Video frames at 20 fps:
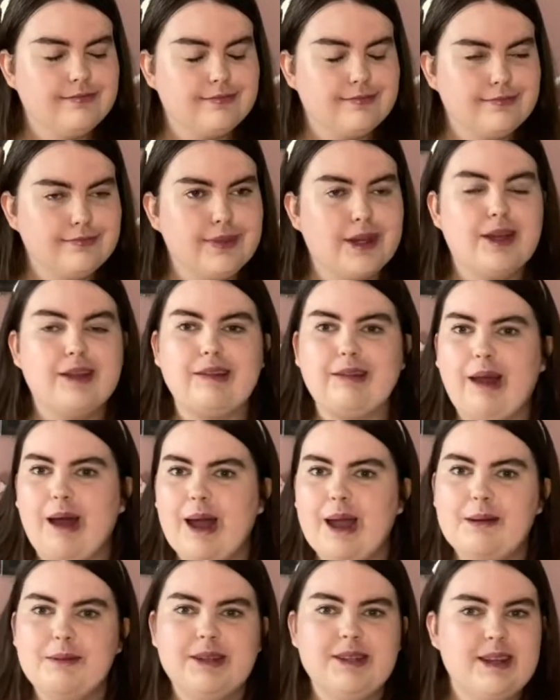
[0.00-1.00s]
because I
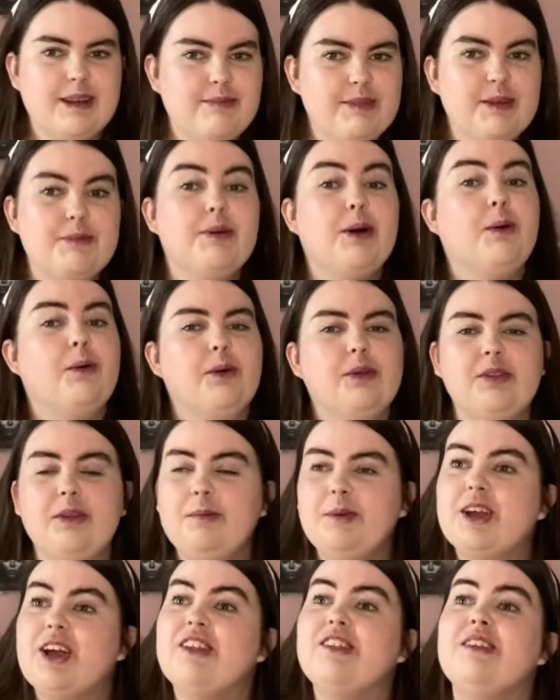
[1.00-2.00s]
am a dum-dum, but also
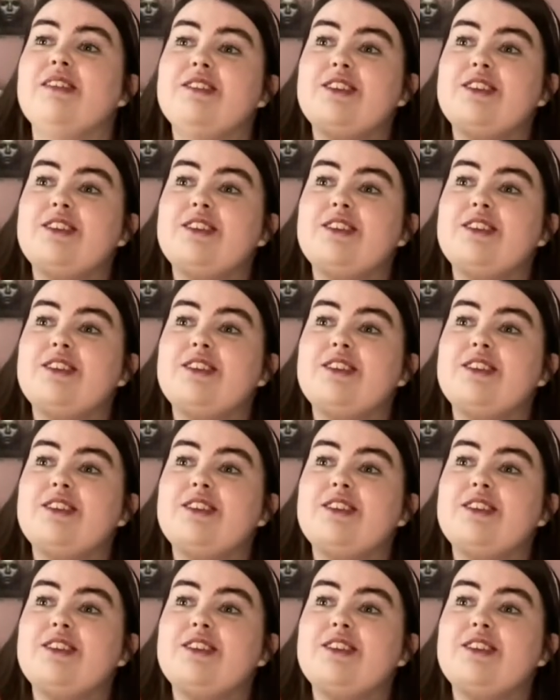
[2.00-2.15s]
because it's